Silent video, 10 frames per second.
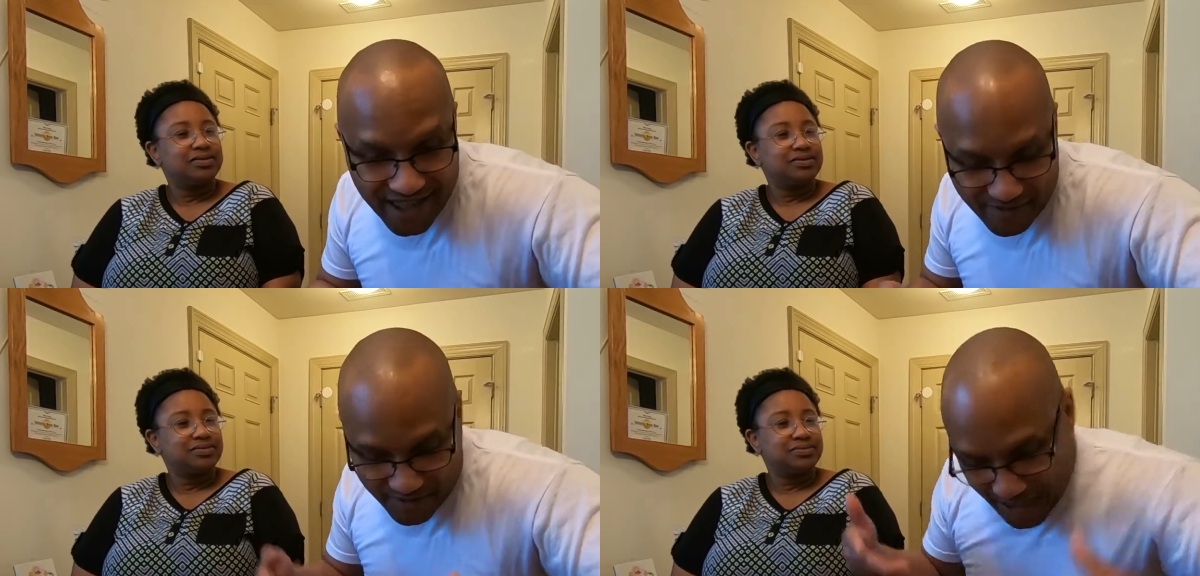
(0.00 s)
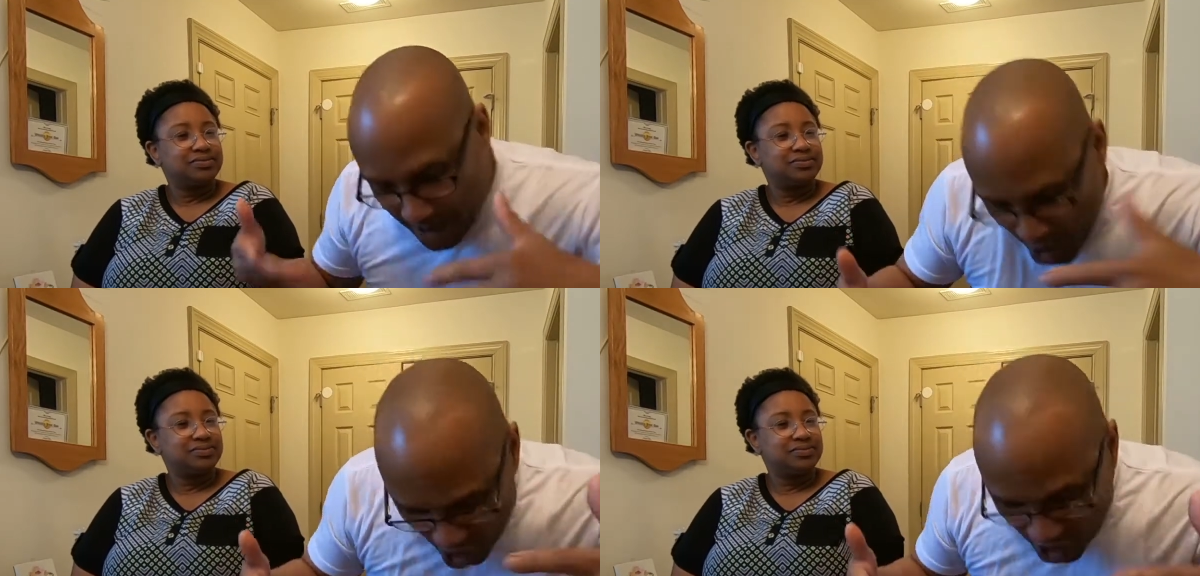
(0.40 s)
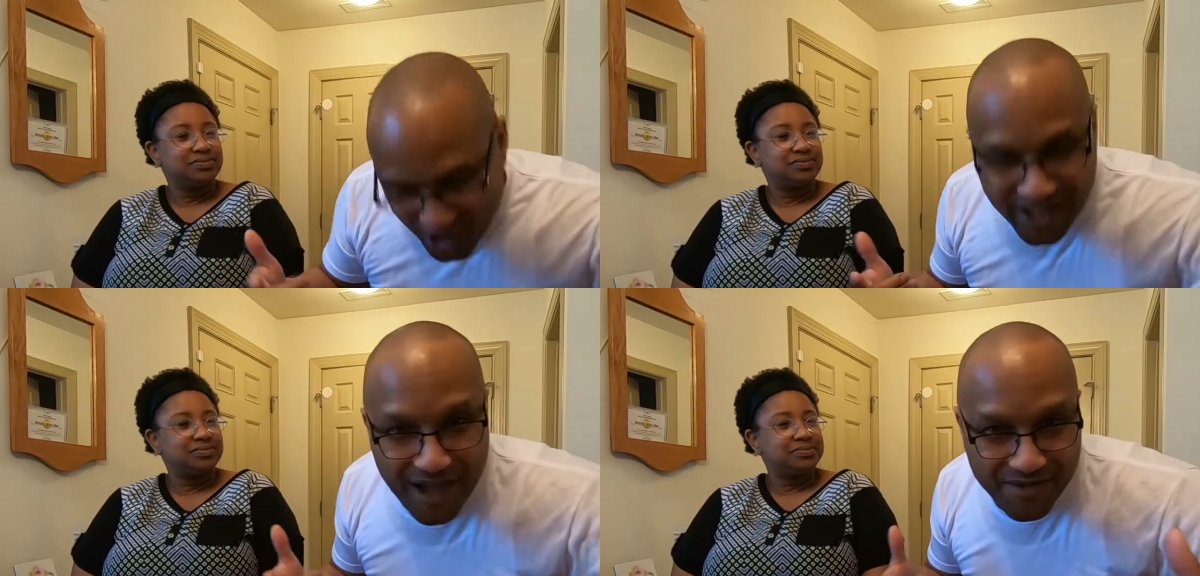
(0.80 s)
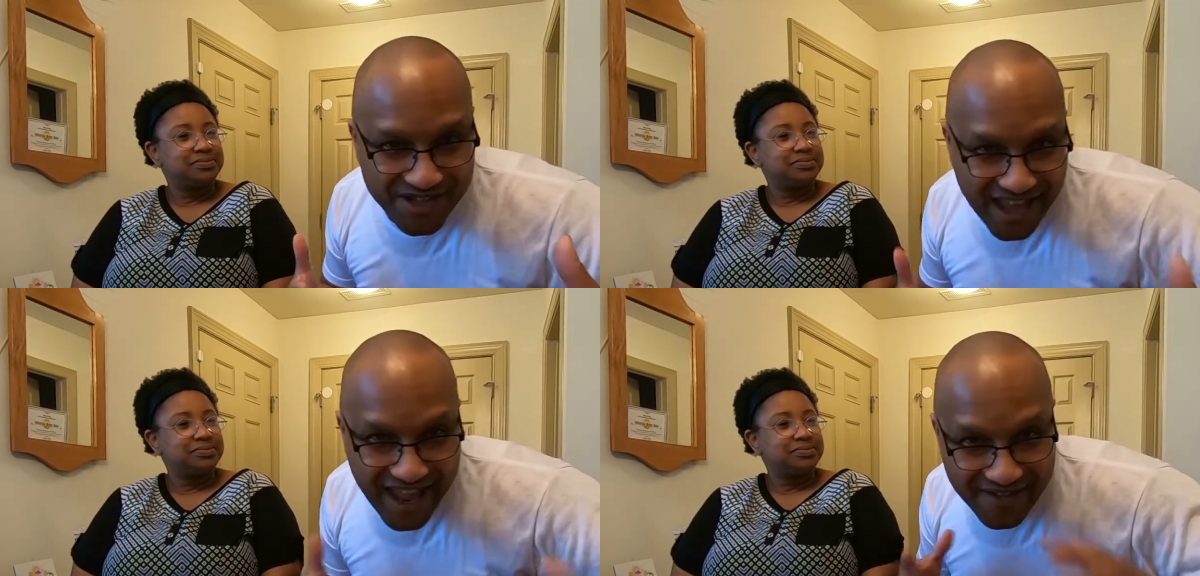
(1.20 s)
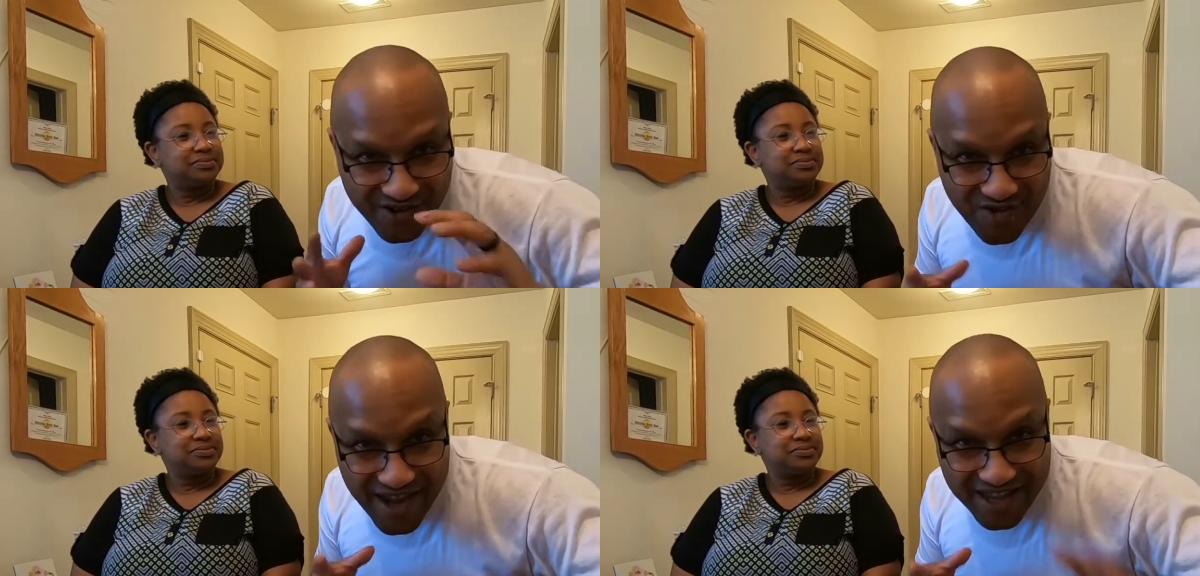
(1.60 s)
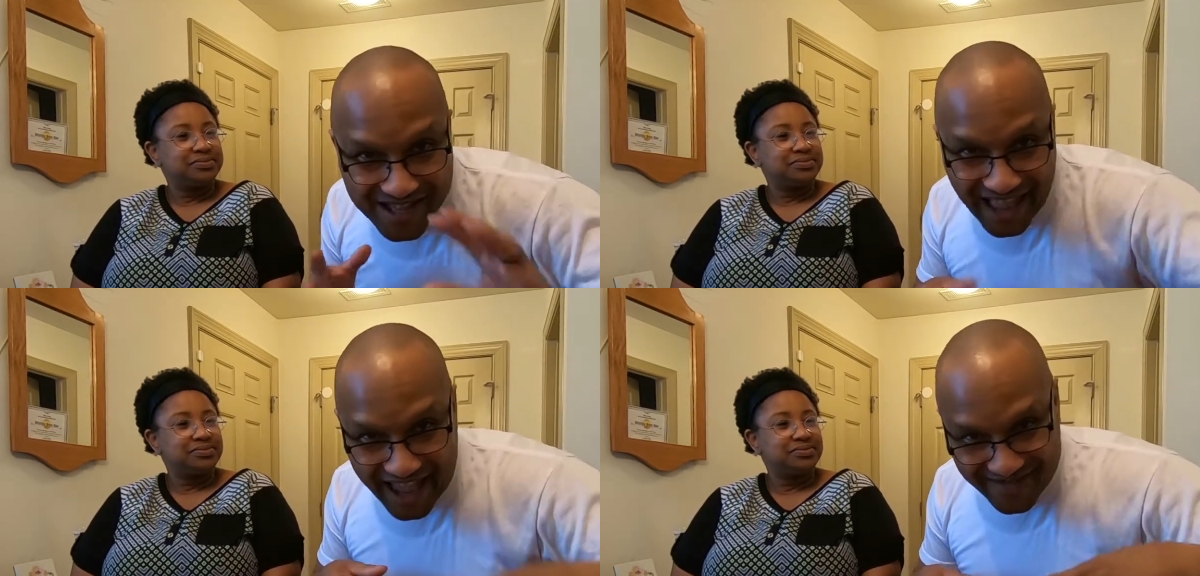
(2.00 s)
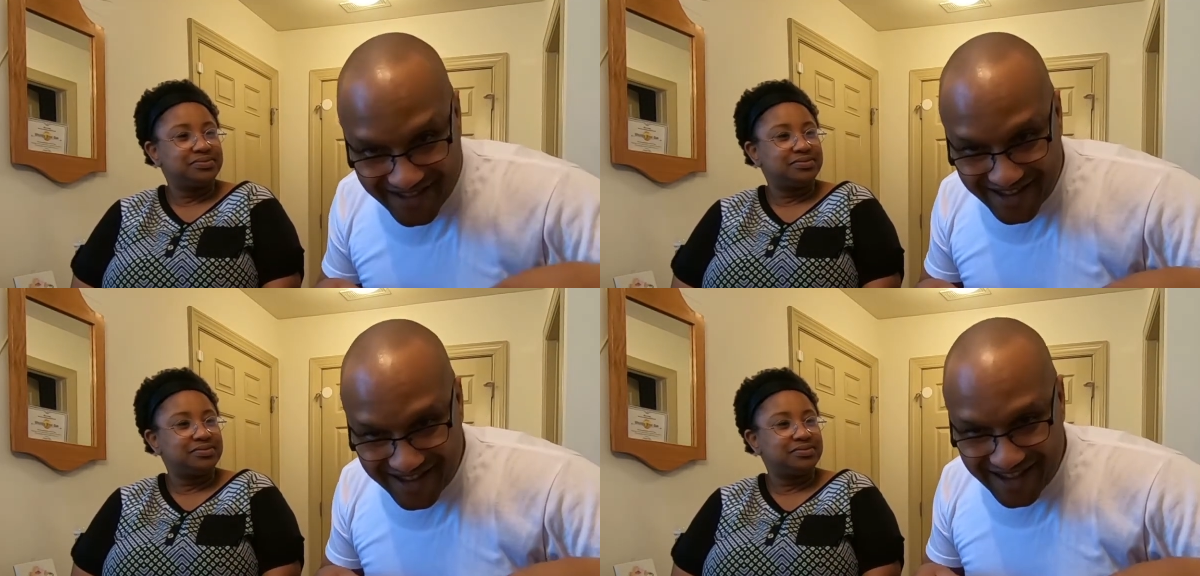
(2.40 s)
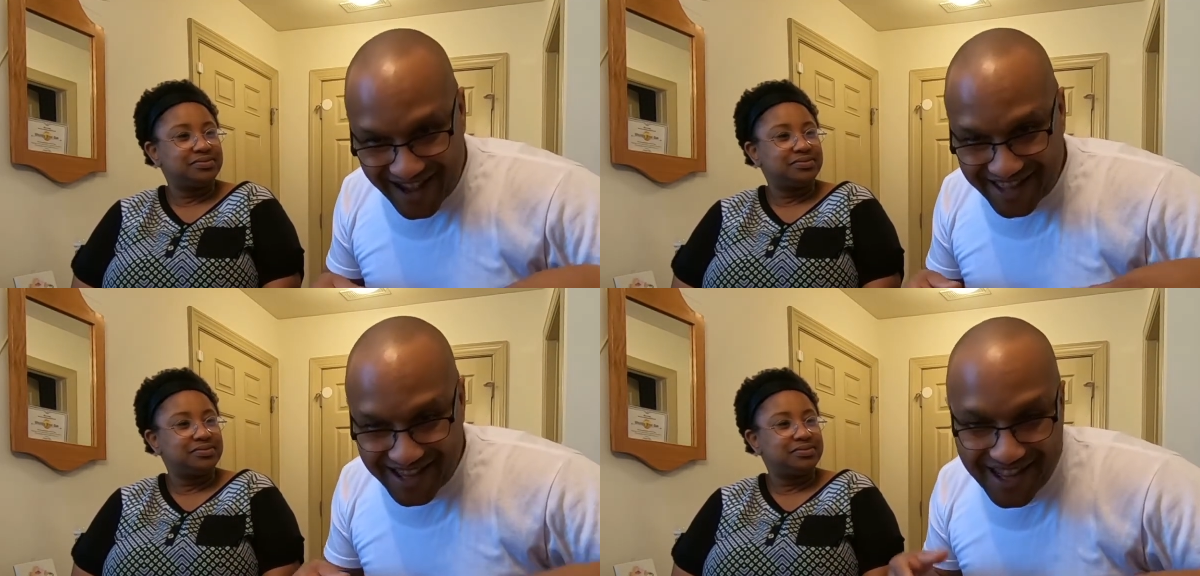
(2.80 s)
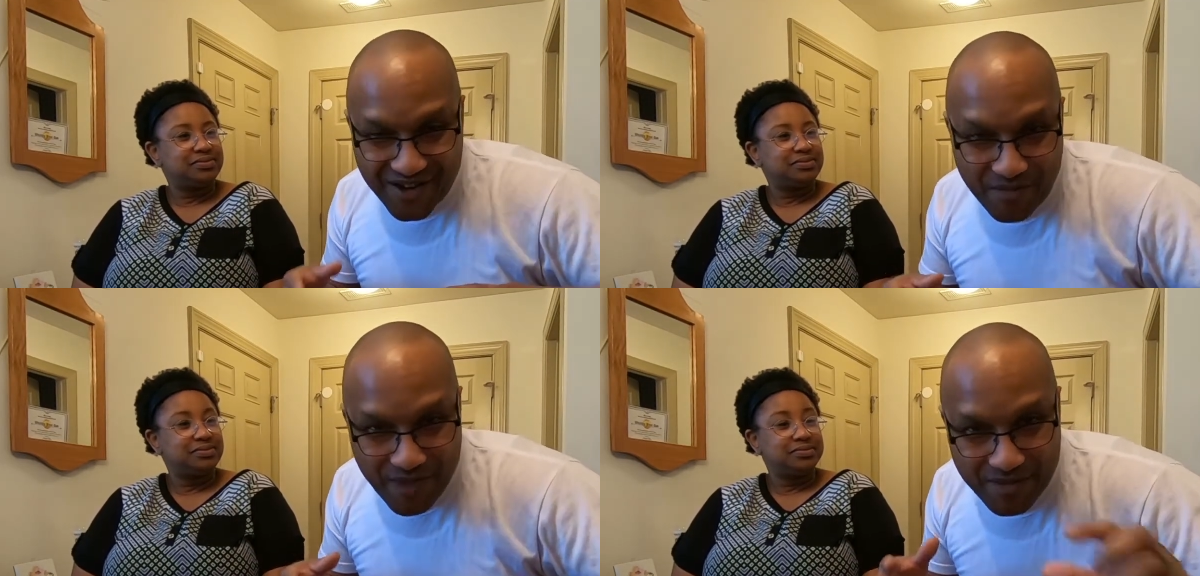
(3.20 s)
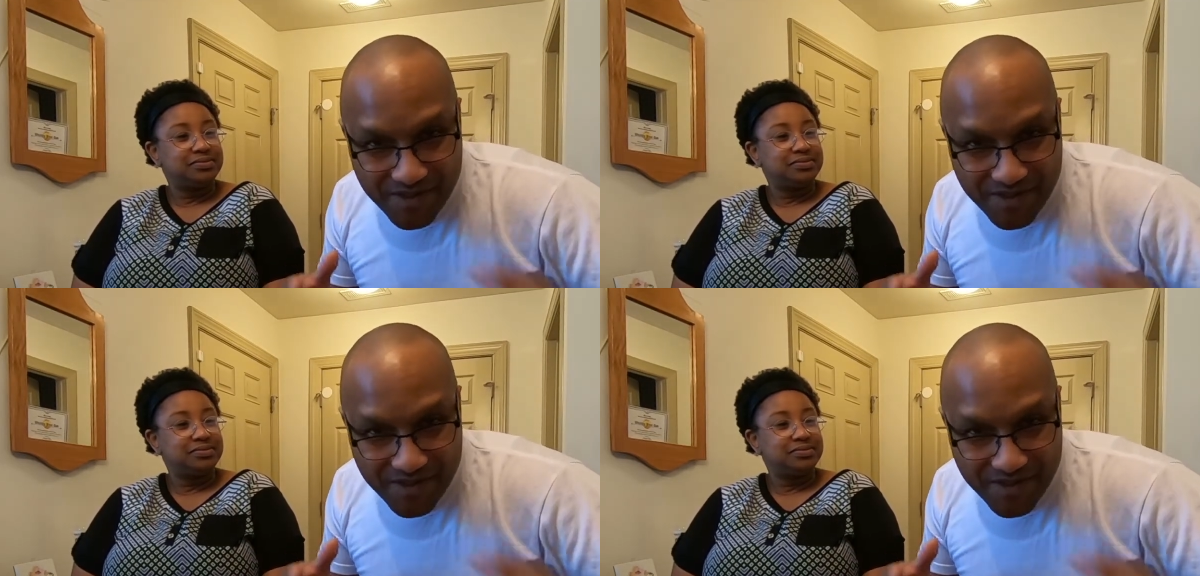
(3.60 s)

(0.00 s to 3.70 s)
Speaker 1: and I'm gonna like, ooh, and I'm gonna save Queen's life, and then they gonna make